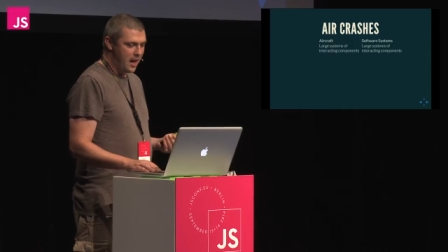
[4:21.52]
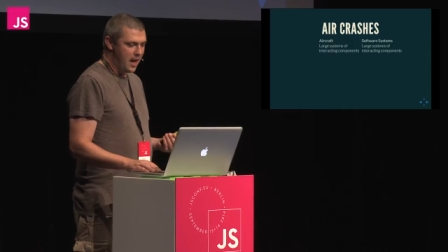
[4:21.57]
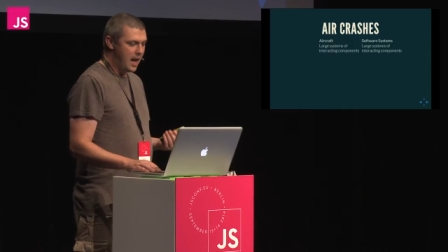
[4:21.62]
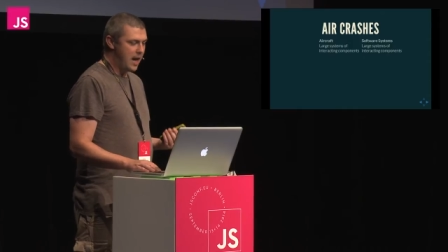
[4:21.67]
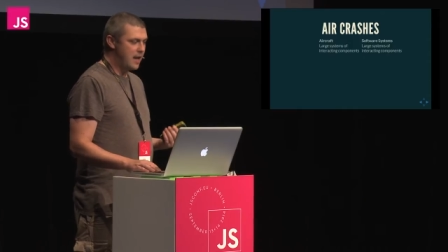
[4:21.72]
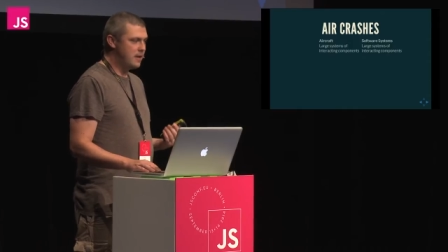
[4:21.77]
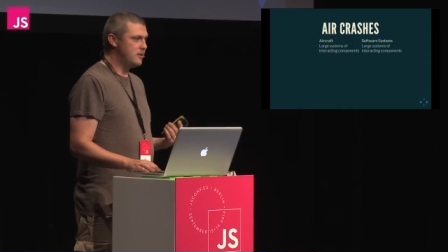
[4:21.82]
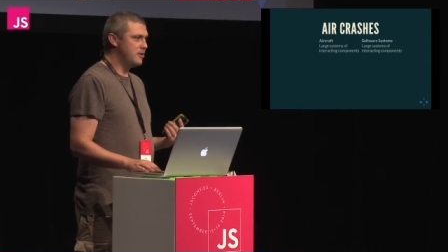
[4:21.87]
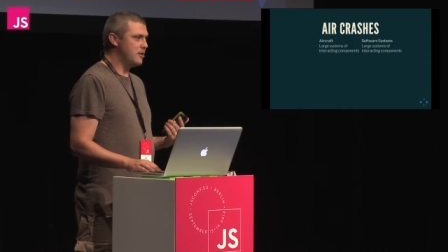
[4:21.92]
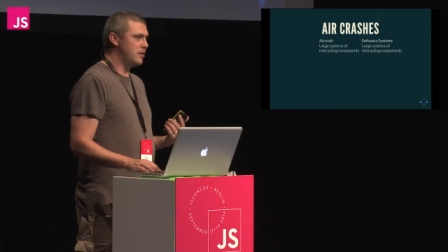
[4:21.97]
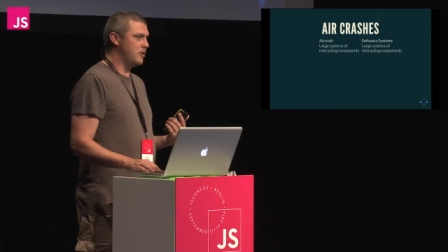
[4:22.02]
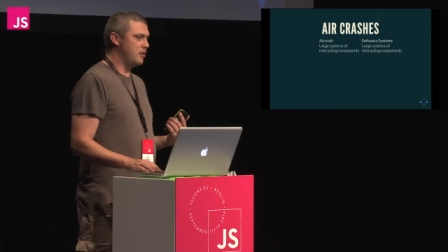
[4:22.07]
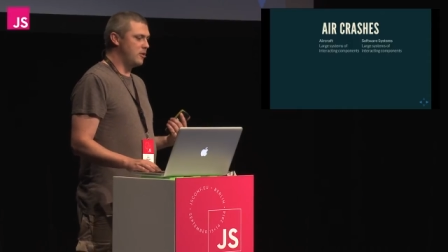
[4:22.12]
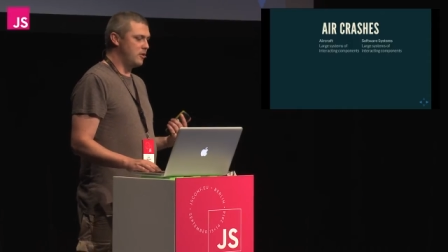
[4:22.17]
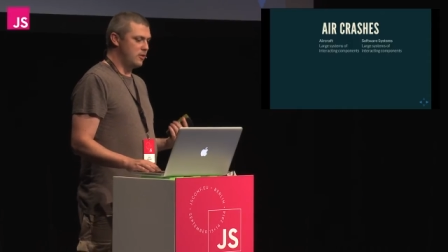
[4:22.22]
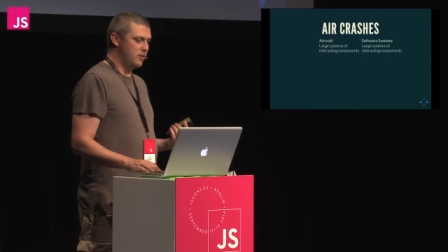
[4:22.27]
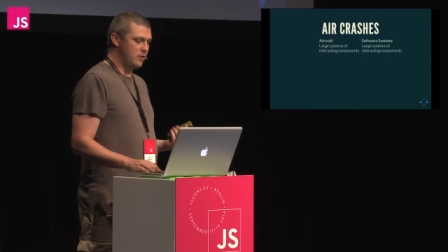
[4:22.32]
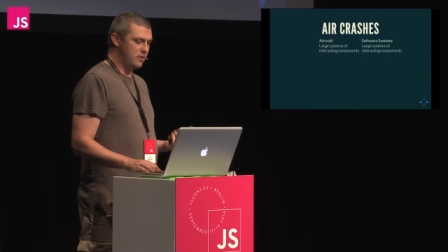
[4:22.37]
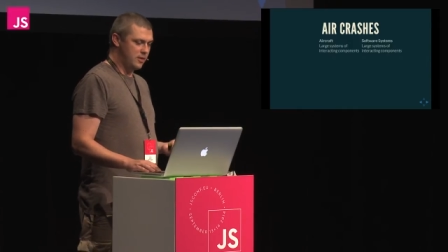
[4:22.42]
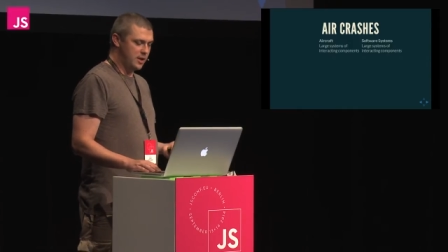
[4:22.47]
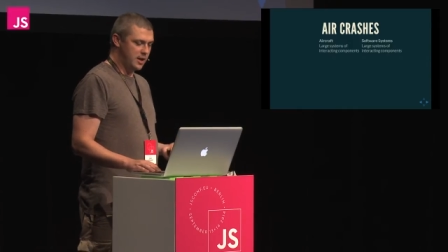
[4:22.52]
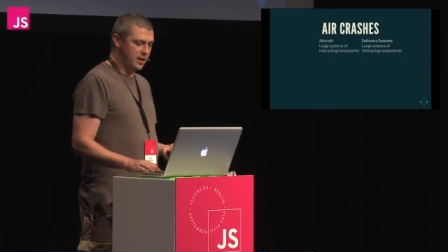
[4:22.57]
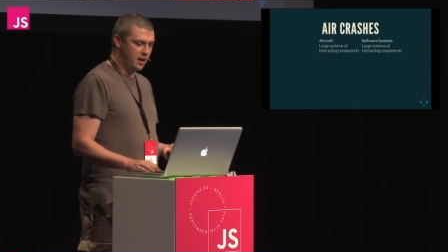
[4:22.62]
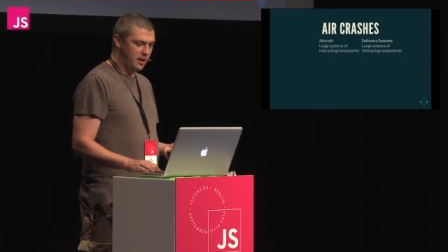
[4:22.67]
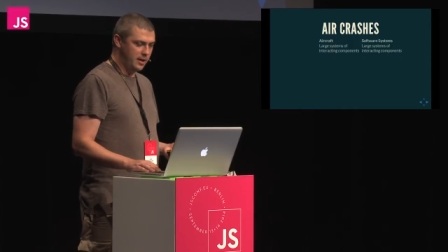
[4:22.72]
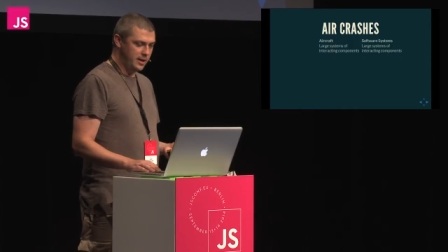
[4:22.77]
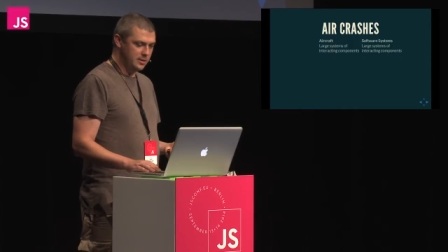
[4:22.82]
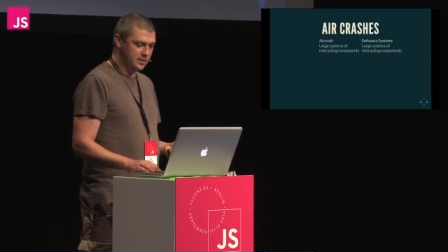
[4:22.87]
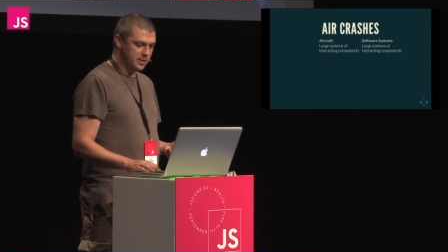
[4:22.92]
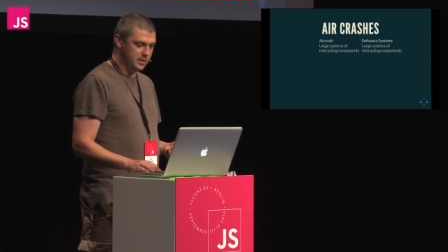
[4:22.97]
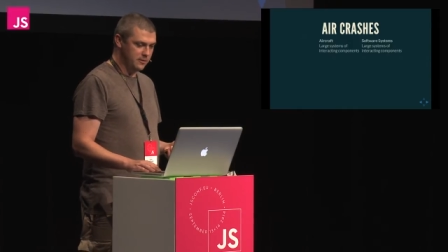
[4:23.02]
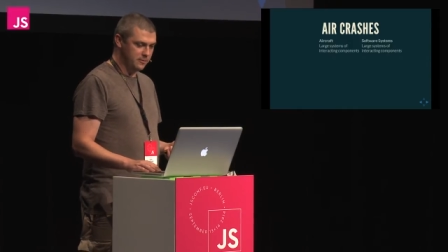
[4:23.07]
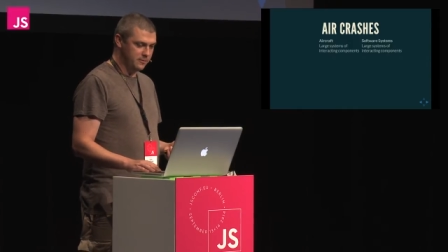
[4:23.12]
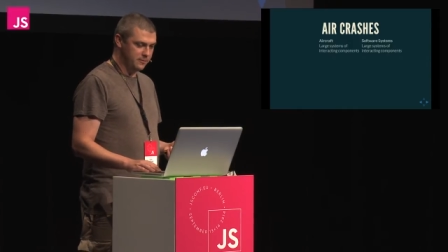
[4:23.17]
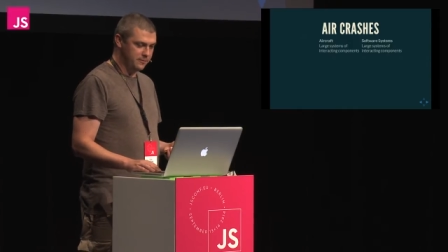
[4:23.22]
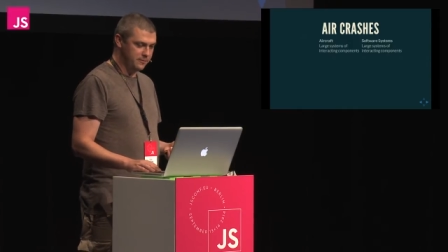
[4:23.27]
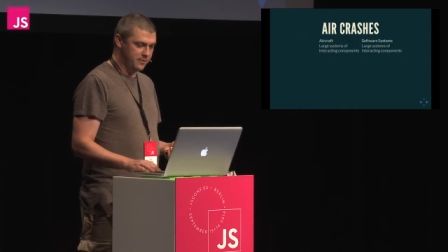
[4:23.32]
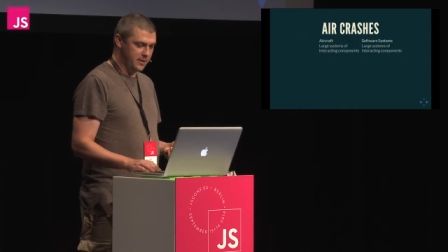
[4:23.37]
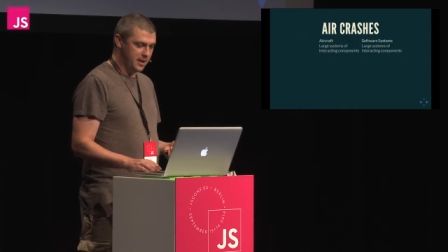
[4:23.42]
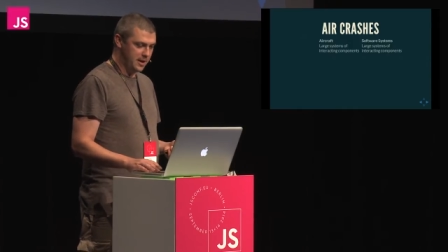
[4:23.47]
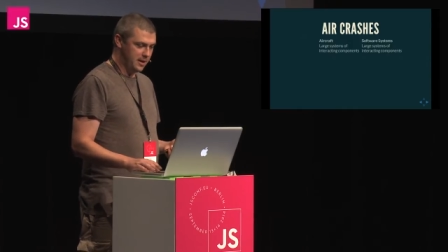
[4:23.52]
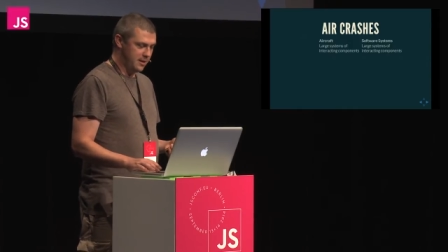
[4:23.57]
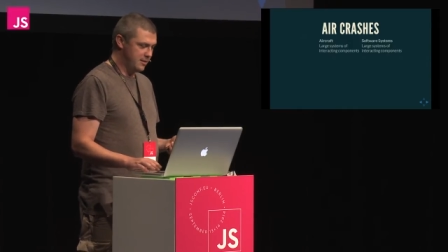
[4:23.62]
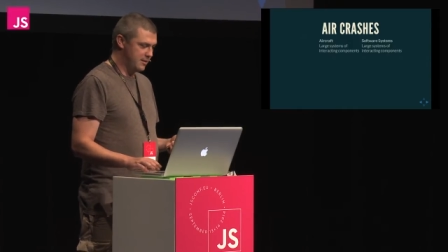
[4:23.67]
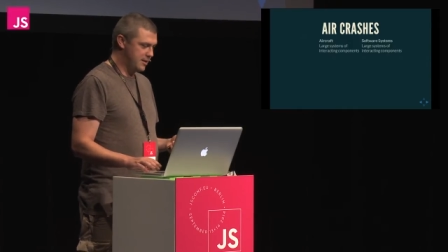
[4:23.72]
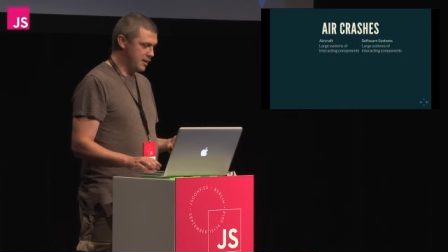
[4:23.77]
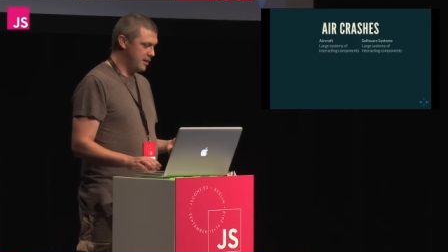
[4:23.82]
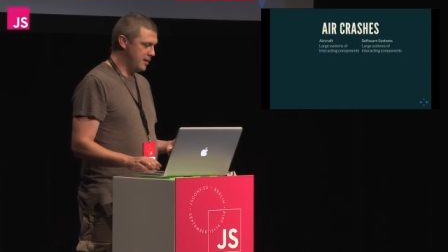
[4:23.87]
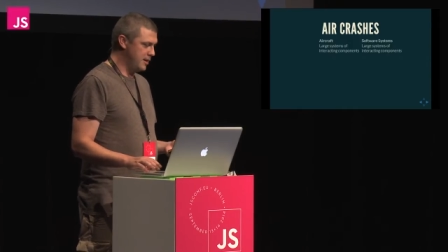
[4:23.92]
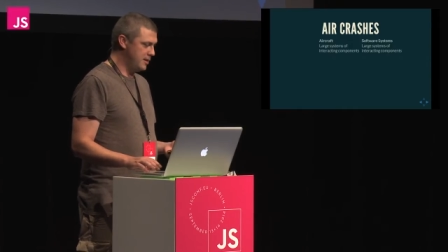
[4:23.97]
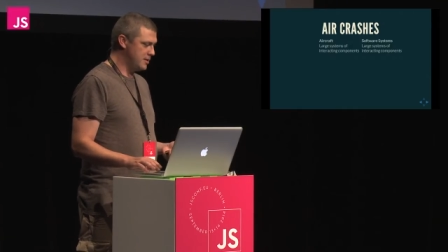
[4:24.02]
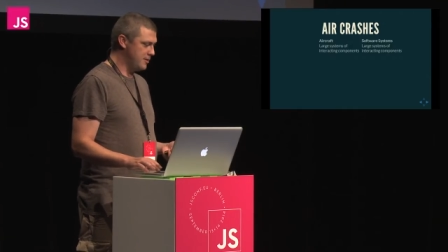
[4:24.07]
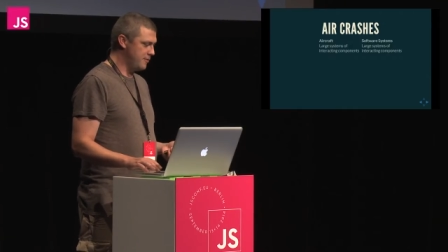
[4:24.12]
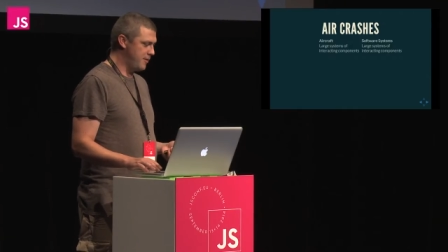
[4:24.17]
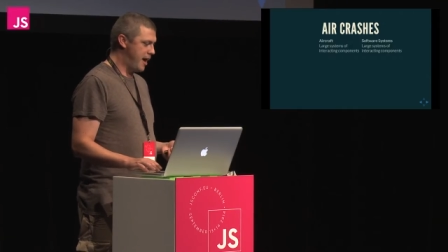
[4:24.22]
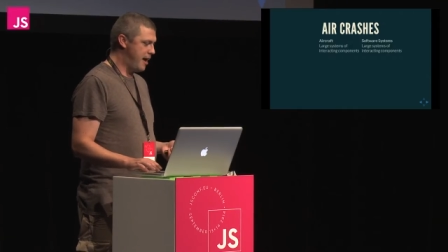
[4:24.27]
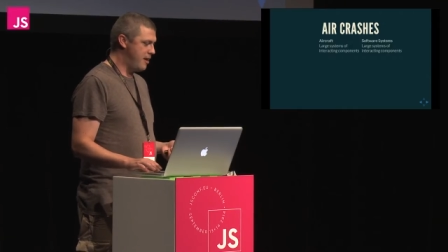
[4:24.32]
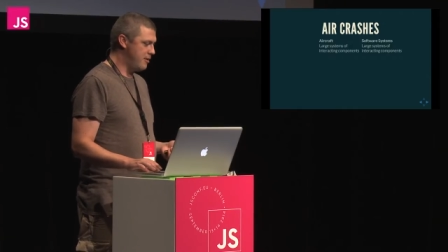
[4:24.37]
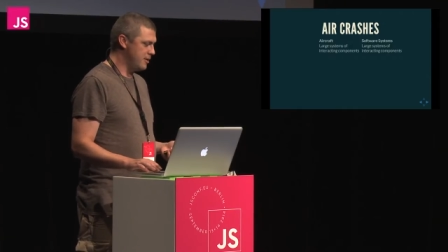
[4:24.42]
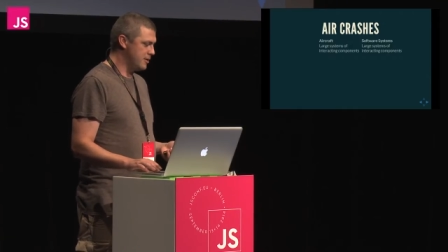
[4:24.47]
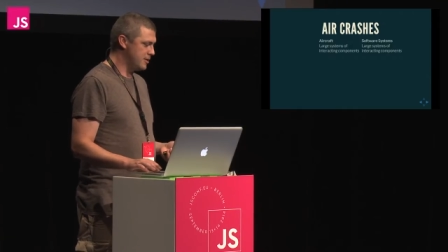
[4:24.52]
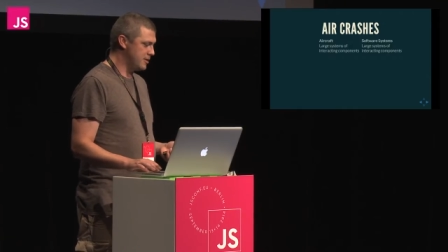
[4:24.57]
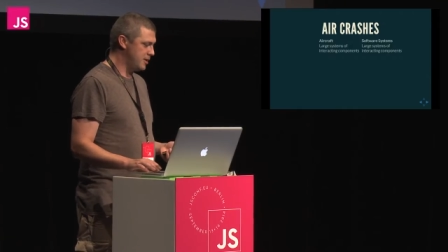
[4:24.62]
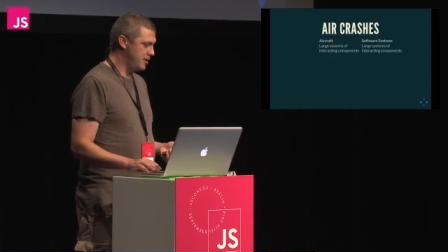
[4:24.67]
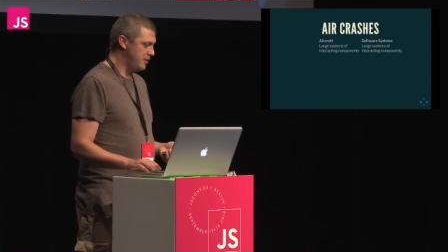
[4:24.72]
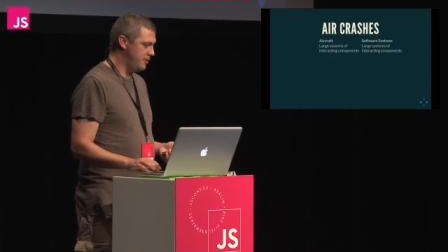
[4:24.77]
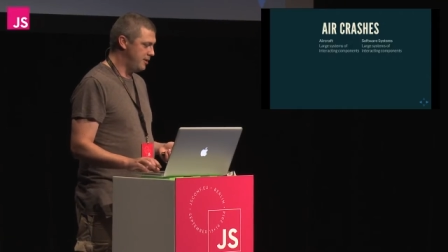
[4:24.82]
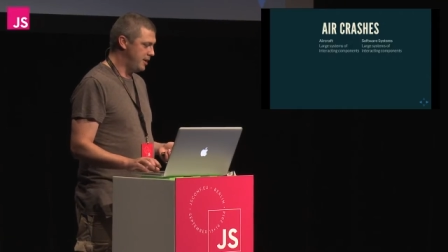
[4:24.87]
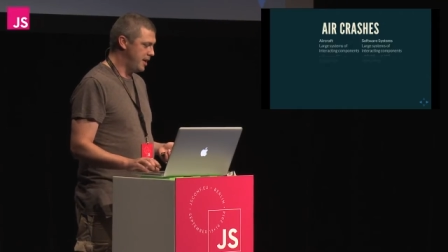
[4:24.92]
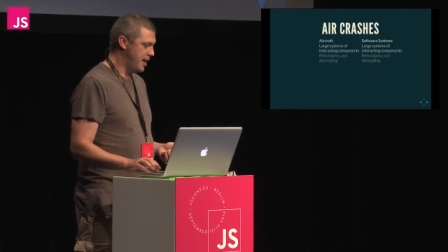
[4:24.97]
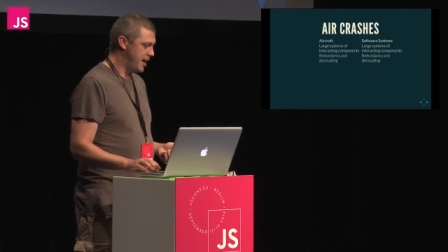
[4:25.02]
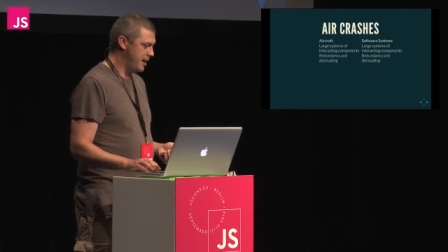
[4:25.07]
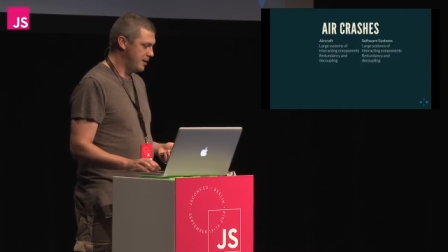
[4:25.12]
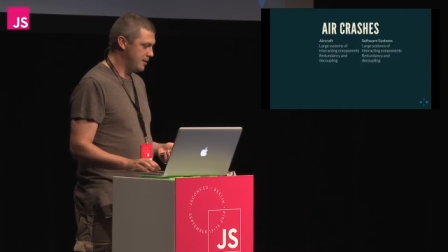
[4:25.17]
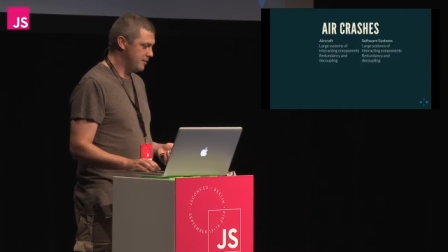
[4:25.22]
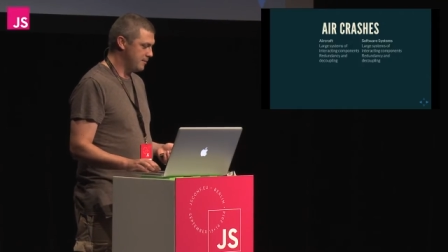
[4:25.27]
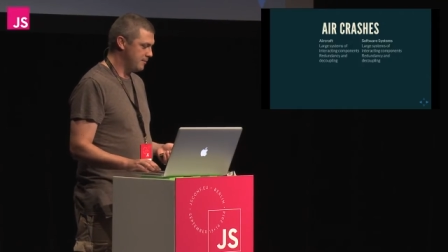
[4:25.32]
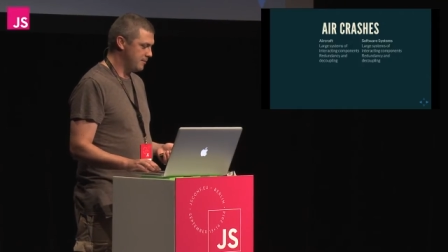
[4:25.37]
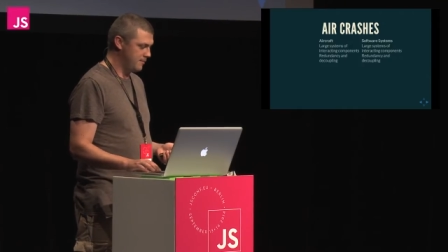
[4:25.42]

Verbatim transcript: and the kinds, of, uh, the kinds of errors that you get,